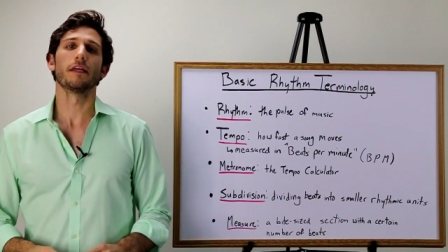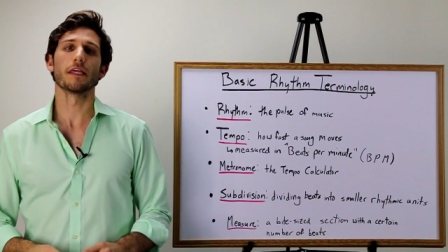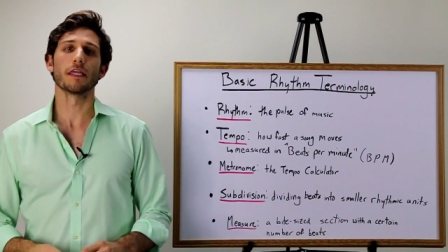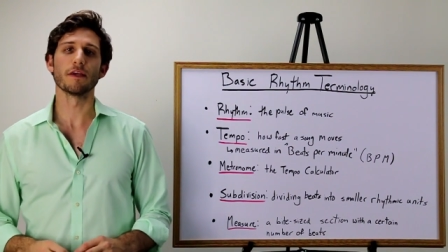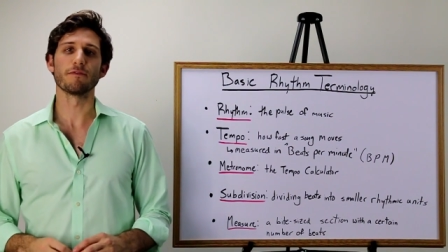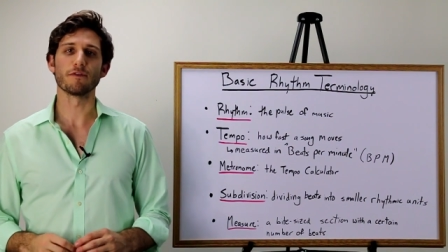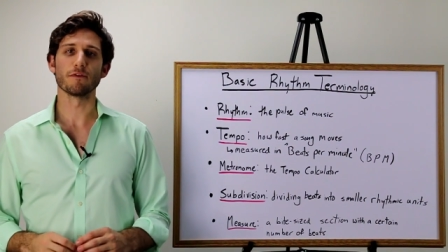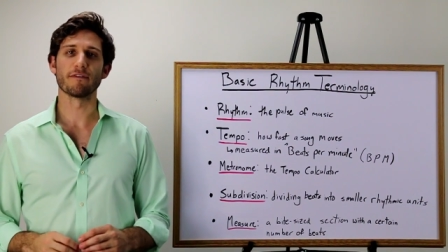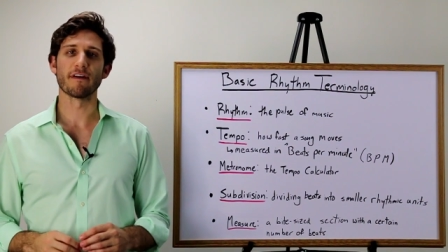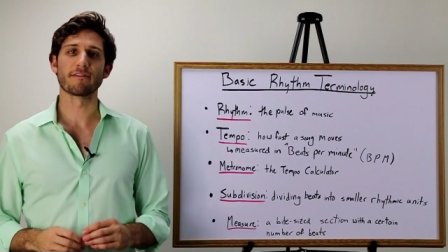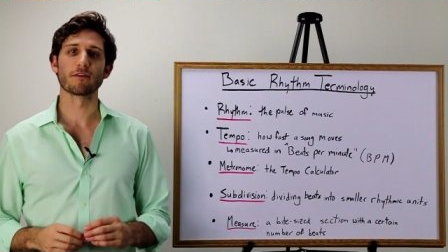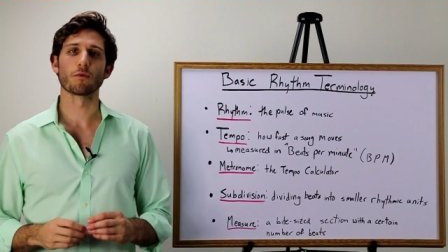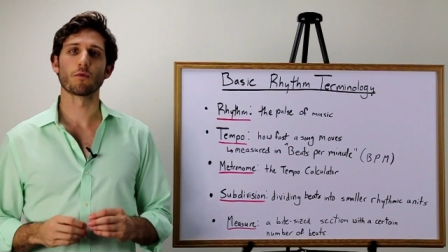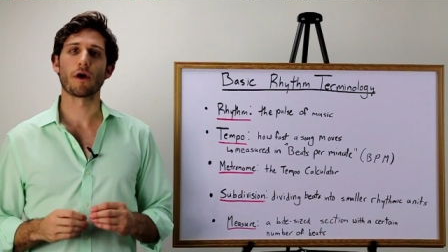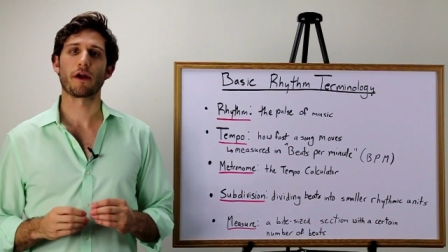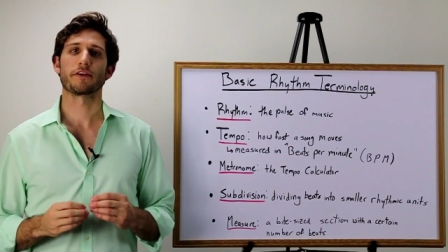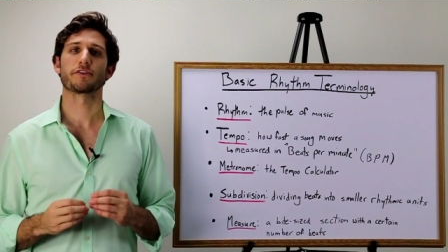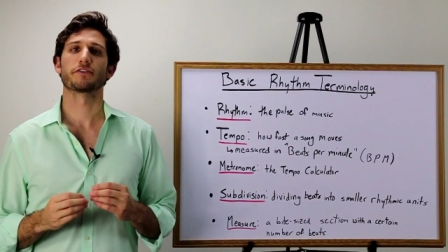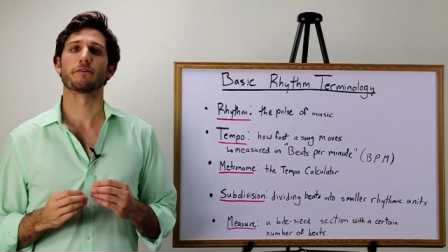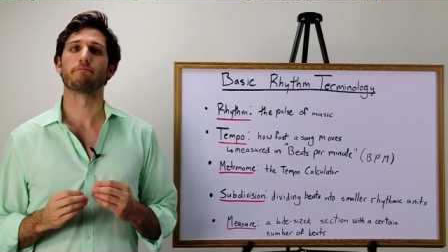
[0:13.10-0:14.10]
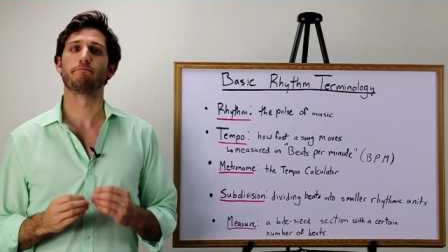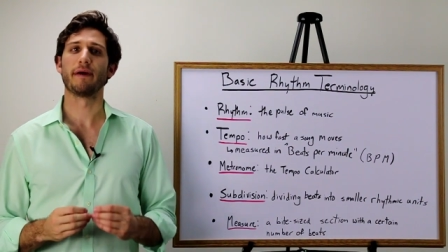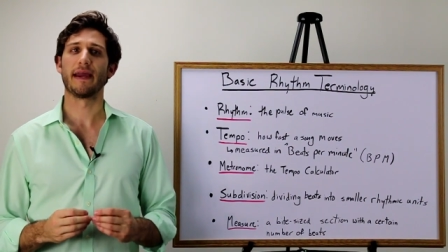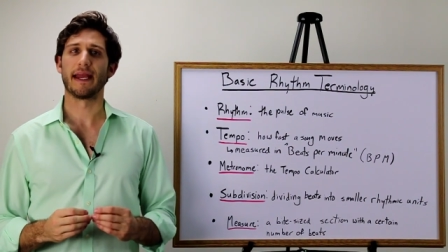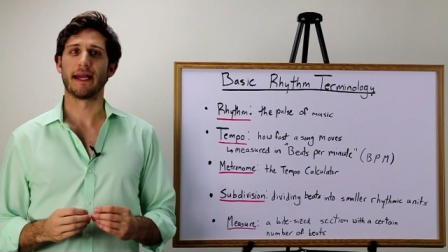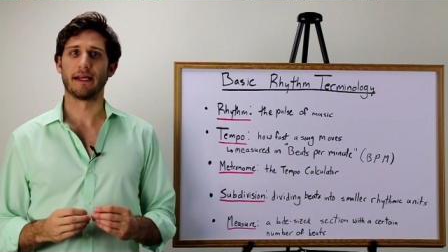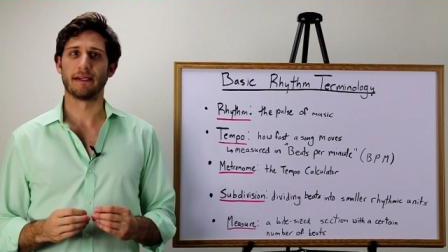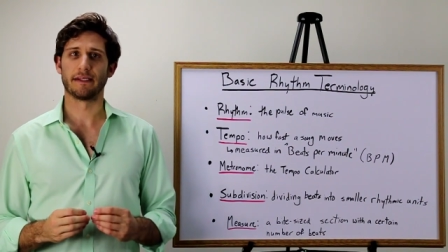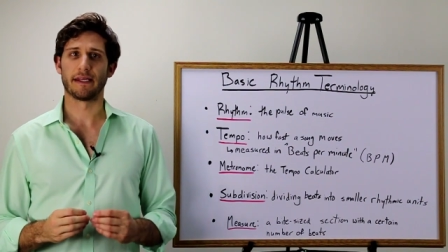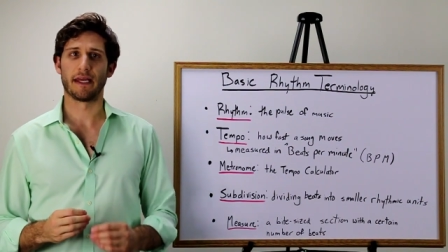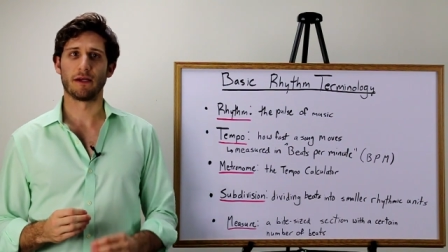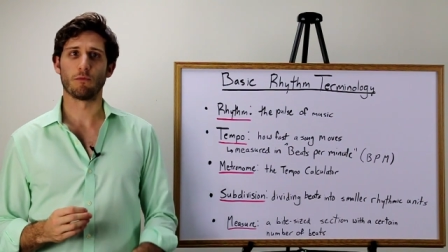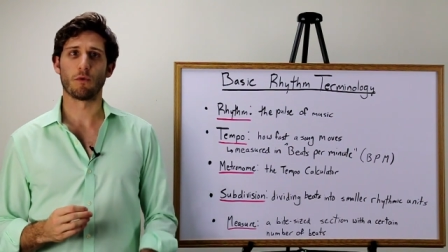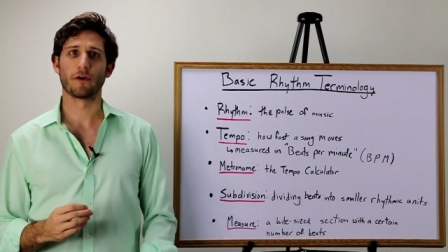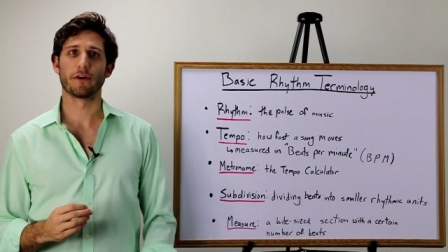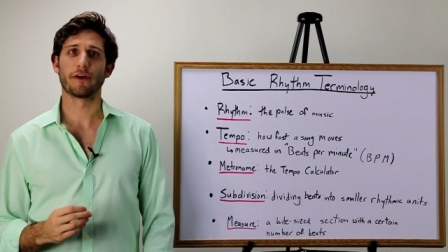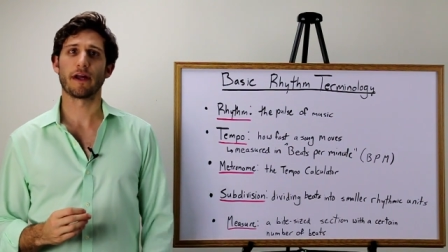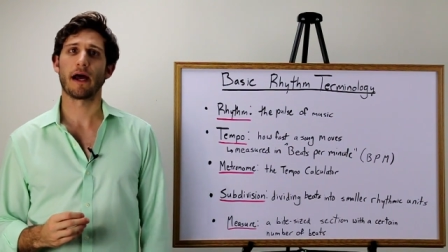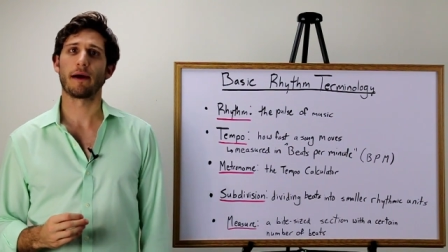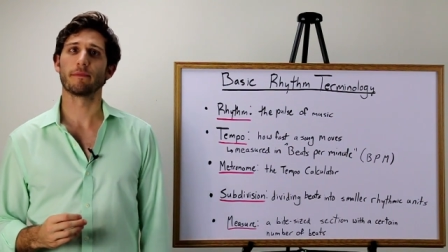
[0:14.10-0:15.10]
If you've ever watched a band and
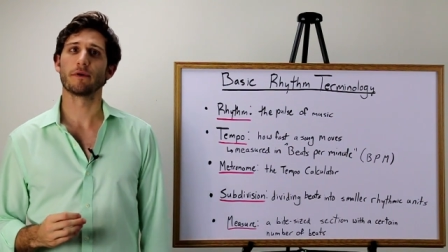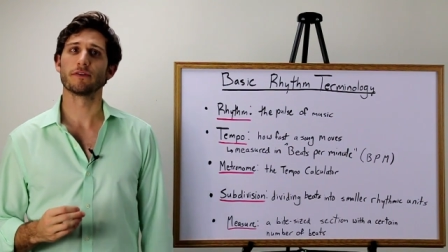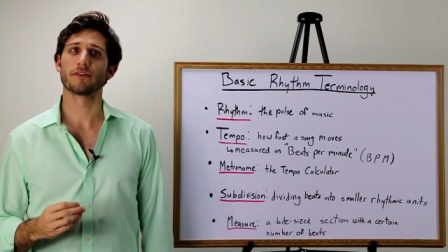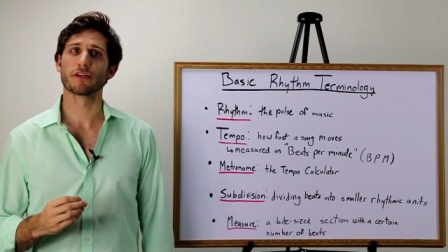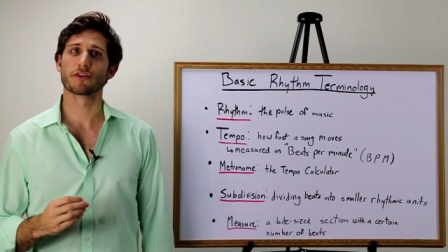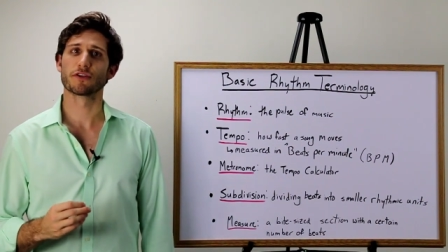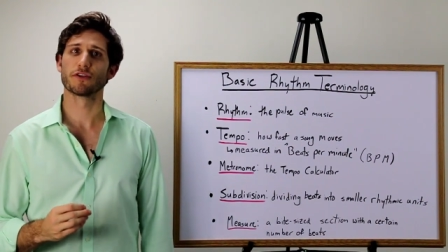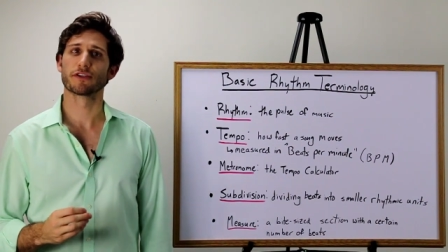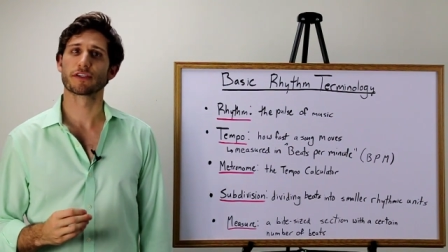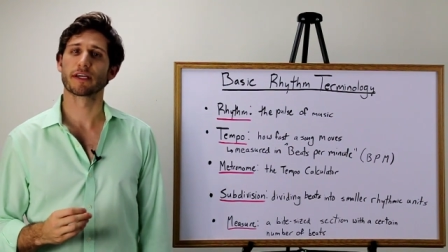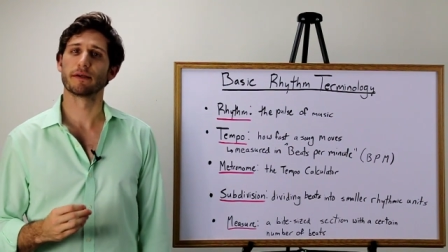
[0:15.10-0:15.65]
wondered how musicians